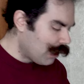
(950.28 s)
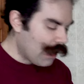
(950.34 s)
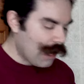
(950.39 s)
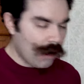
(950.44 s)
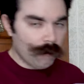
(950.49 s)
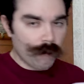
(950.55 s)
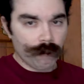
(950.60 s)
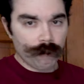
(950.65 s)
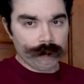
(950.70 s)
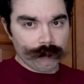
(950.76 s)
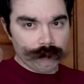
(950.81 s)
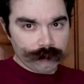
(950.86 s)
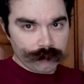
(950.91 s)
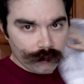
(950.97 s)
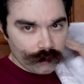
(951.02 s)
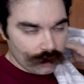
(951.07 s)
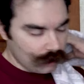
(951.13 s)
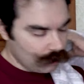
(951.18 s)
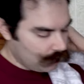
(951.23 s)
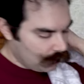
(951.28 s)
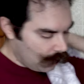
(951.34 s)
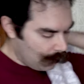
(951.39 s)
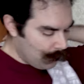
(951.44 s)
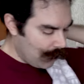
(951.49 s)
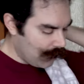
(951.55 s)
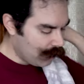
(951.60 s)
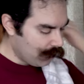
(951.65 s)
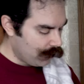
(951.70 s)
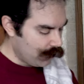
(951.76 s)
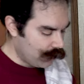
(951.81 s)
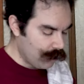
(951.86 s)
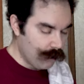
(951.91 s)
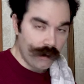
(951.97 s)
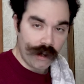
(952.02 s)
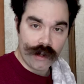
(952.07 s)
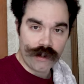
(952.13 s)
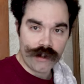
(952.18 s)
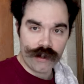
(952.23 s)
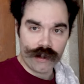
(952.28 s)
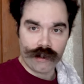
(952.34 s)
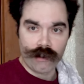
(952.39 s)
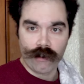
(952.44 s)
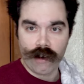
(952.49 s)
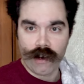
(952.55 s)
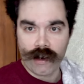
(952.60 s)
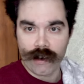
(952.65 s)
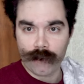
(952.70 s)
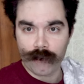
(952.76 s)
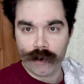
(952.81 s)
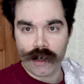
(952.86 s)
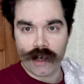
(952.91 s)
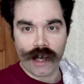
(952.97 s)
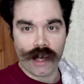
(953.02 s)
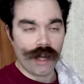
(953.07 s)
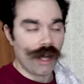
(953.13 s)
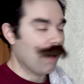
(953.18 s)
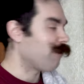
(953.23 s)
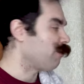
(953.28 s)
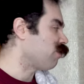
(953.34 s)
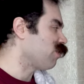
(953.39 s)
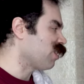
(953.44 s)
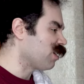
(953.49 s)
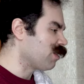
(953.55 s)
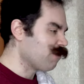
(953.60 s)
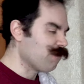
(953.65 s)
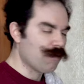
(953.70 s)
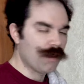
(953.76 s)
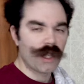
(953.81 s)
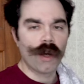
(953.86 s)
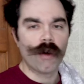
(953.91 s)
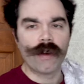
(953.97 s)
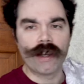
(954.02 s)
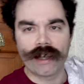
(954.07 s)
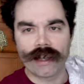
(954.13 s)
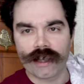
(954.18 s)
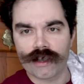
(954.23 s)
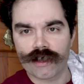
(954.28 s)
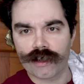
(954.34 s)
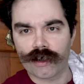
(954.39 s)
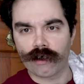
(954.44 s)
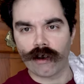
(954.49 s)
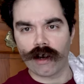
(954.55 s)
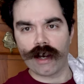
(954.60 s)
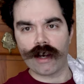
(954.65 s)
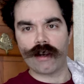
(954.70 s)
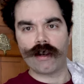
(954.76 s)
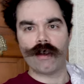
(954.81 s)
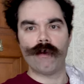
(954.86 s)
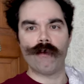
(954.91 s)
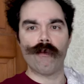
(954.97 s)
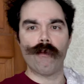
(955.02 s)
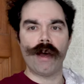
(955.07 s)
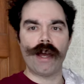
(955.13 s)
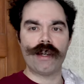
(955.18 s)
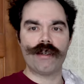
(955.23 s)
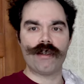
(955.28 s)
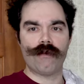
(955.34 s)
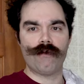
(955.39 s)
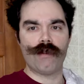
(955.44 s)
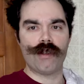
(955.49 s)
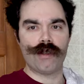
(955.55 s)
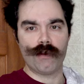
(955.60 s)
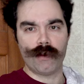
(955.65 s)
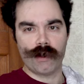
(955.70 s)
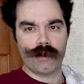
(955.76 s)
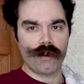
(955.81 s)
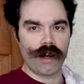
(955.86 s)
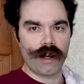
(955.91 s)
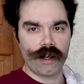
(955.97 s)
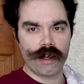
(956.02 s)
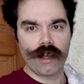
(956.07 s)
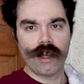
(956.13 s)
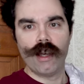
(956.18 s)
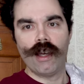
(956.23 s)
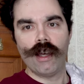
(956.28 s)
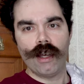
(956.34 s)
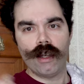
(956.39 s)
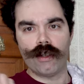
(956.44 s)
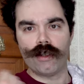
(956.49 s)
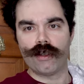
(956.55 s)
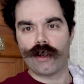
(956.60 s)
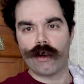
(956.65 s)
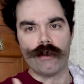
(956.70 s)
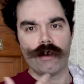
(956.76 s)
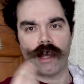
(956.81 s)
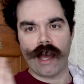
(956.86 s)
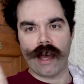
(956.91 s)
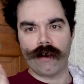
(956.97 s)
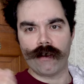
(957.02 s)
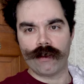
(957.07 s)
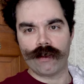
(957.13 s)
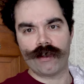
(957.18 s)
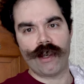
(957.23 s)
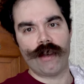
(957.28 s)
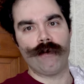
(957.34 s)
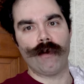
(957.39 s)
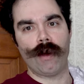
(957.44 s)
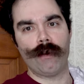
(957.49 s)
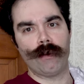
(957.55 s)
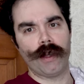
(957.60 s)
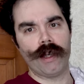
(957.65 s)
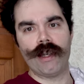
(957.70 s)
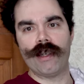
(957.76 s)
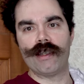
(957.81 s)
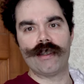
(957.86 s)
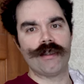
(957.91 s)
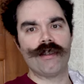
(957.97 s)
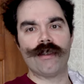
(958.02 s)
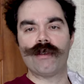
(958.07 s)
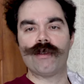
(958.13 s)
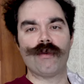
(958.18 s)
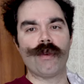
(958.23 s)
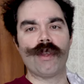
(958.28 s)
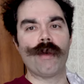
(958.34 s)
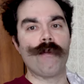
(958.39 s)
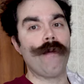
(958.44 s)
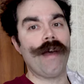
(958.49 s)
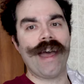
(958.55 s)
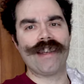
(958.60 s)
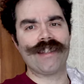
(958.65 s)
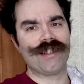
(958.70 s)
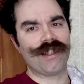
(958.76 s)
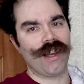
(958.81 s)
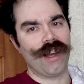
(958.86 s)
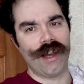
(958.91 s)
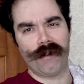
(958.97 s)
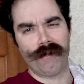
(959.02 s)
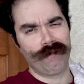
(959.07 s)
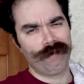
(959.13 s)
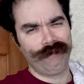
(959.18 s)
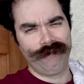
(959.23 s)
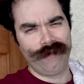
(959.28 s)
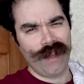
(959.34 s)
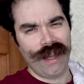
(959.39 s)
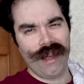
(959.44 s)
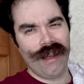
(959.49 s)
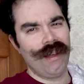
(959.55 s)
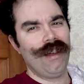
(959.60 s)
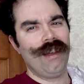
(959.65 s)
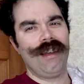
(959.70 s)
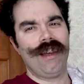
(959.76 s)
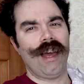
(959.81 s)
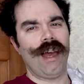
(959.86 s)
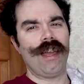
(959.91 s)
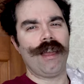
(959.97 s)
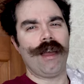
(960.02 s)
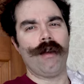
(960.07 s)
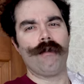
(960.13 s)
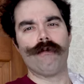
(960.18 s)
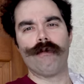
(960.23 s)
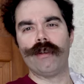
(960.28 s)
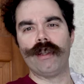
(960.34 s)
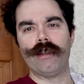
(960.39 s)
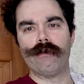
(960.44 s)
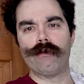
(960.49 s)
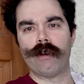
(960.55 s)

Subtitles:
Now, I'm not going to go against the grain today. I haven't really been going against the grain much. I've just been trying to just go down to save my blades, since with a mask on, I really